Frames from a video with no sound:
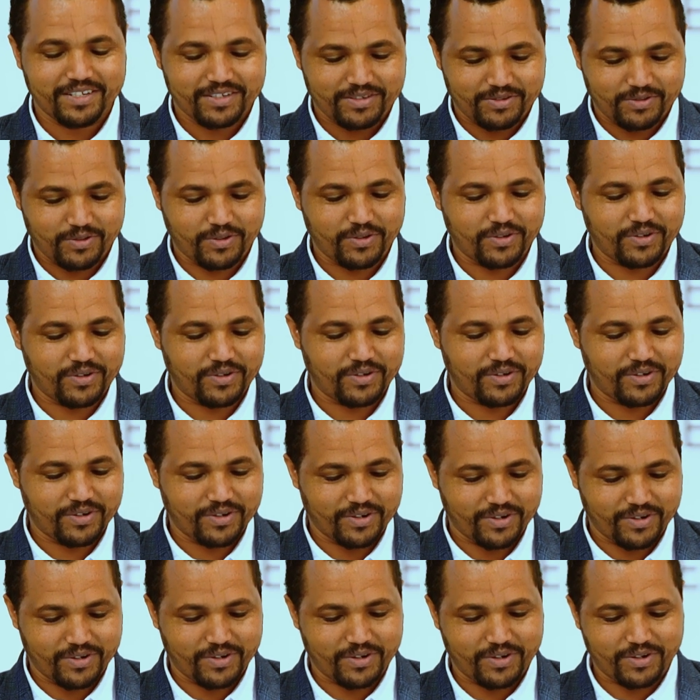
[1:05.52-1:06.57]

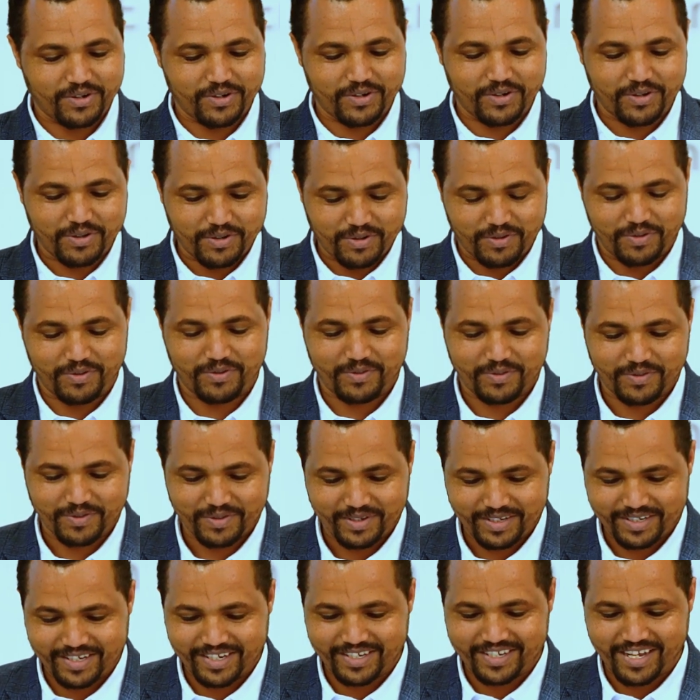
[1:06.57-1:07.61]
So
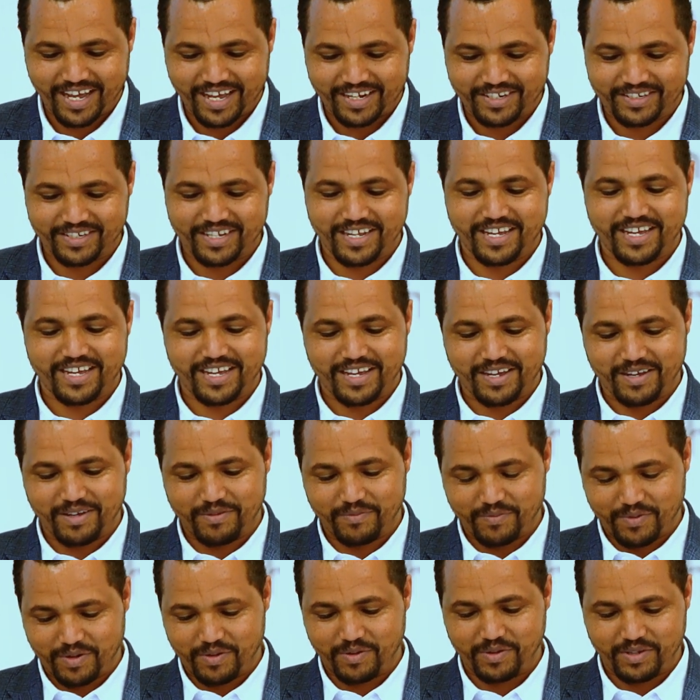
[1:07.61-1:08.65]
these are
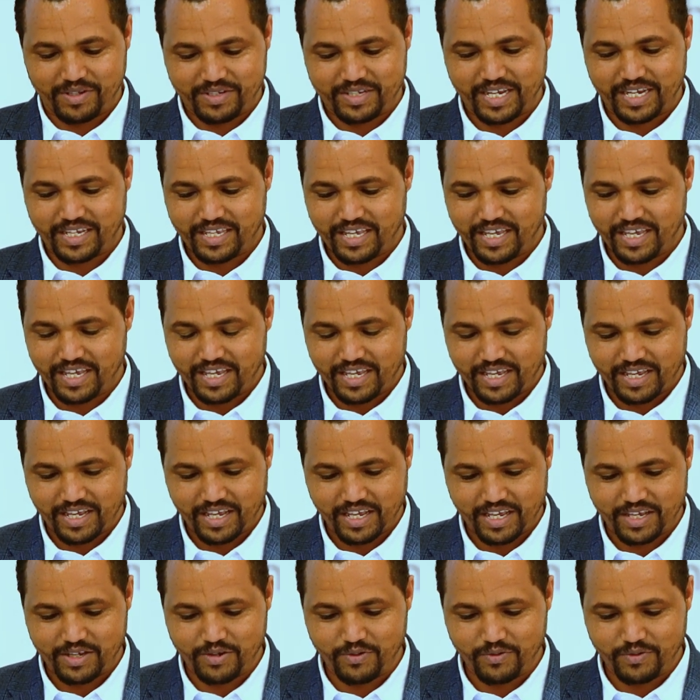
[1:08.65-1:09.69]
the key
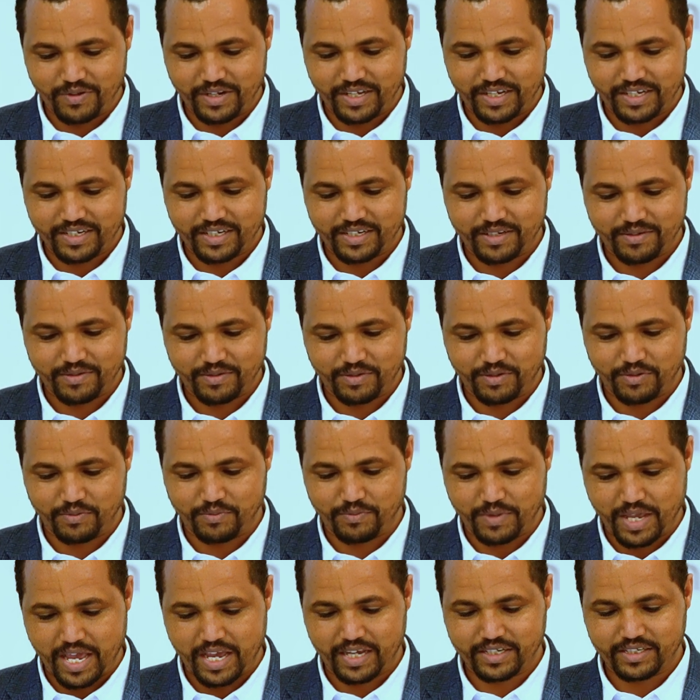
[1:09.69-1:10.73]
unique. It
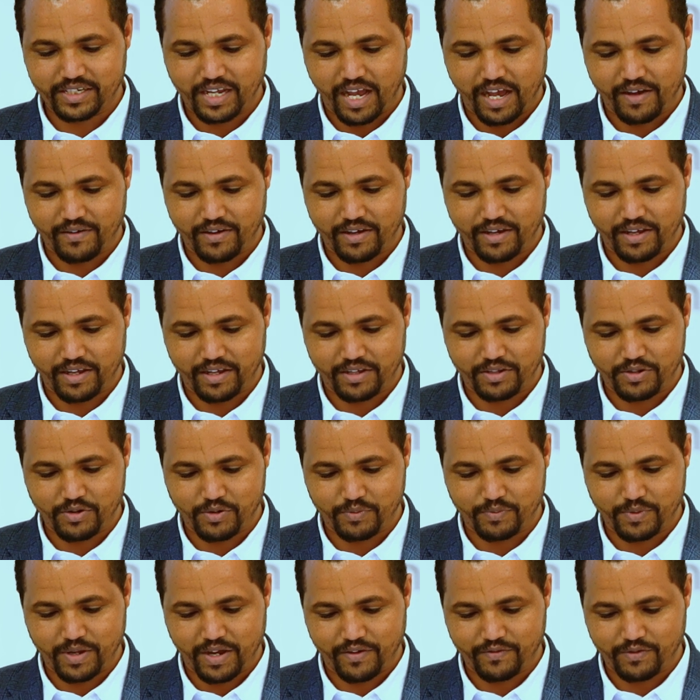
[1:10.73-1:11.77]
makes
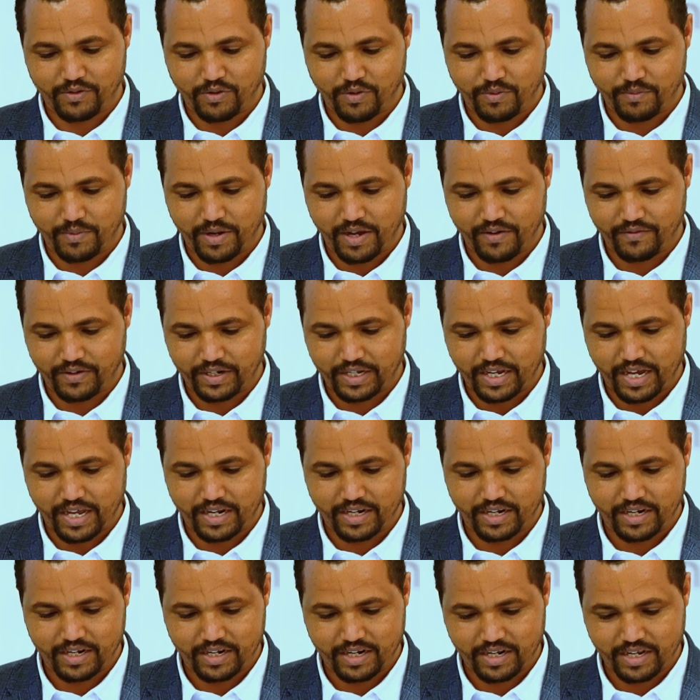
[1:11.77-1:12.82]
Ethiopia from
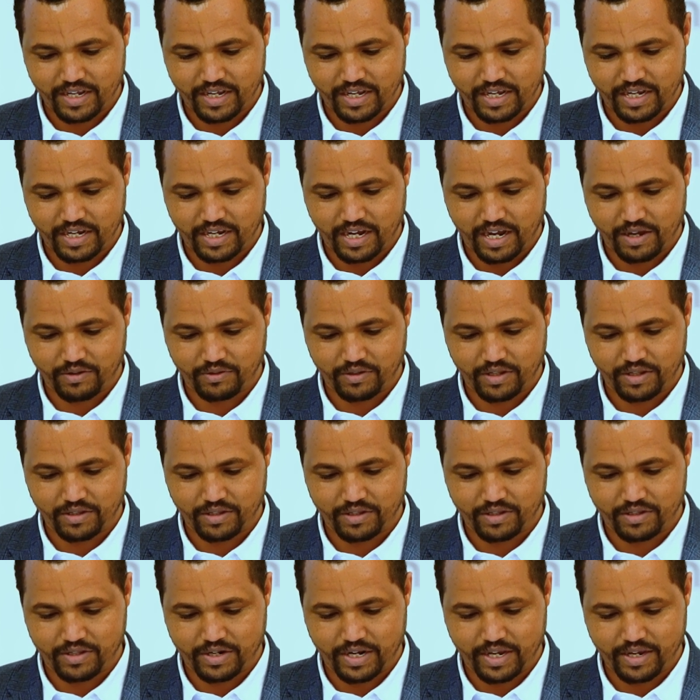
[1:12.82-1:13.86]
African
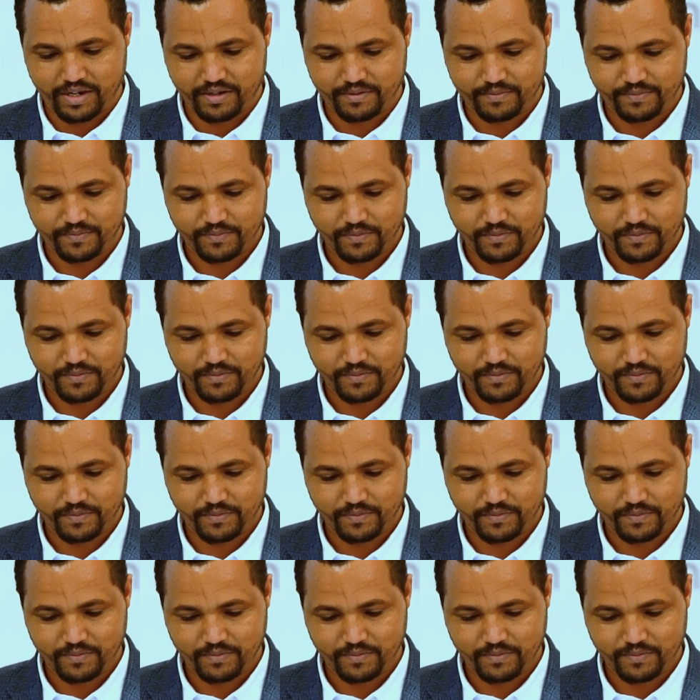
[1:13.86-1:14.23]
country.